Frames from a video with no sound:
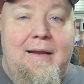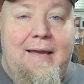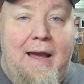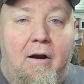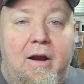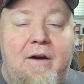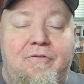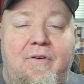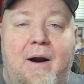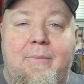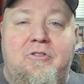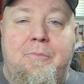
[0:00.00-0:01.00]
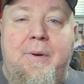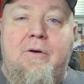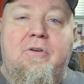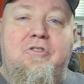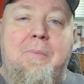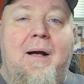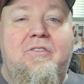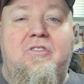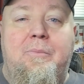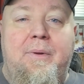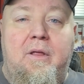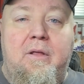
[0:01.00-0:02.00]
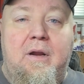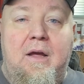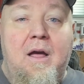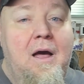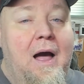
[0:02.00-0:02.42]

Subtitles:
Carrying a firearm is a big responsibility.